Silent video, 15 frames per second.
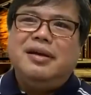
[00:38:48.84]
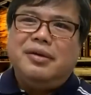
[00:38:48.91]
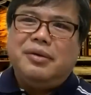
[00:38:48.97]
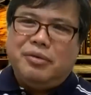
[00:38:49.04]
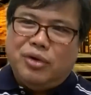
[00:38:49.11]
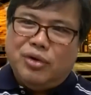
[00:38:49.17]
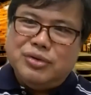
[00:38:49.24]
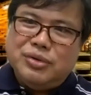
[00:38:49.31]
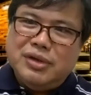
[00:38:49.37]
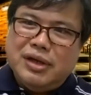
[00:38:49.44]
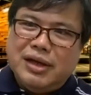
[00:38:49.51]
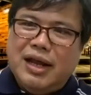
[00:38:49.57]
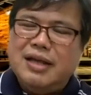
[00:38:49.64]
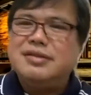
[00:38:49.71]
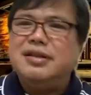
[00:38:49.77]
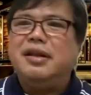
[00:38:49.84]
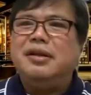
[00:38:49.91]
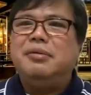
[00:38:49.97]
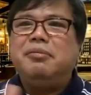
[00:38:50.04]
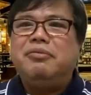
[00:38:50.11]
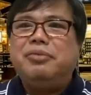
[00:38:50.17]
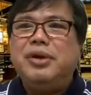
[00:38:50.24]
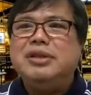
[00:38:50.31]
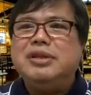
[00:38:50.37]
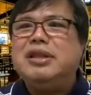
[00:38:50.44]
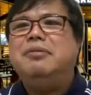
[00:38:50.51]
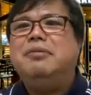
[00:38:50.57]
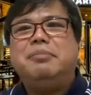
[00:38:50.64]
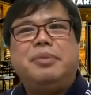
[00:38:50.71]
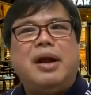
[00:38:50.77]
go to the class, then free
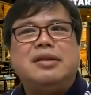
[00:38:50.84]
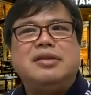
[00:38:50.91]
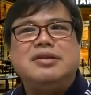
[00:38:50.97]
time, practice